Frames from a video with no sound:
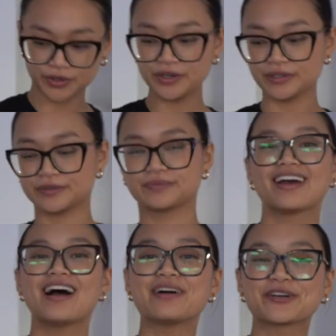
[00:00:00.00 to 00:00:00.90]
Cool.
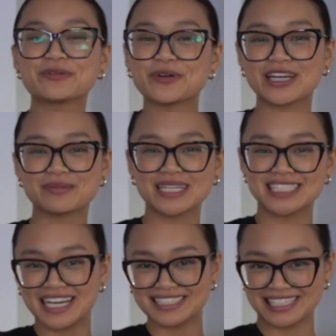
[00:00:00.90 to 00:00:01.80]
I'm gonna bring in my
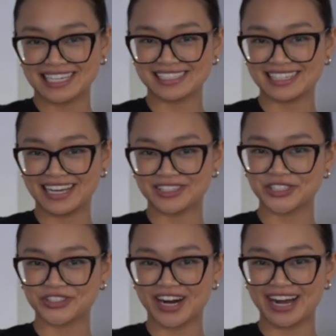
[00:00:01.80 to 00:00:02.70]
taste tester now to
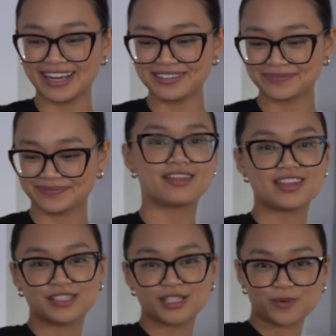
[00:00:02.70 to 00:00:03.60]
try.
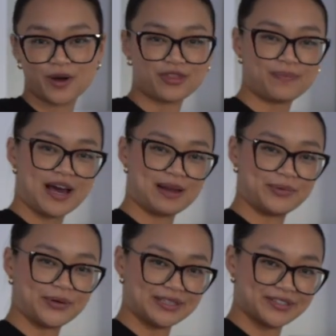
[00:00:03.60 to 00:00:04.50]
This is what the bad
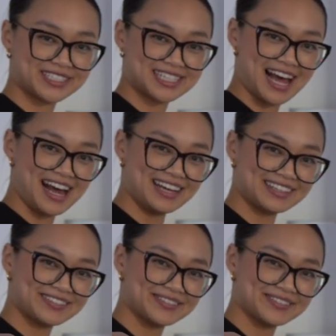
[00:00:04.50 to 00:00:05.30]
boy looks like.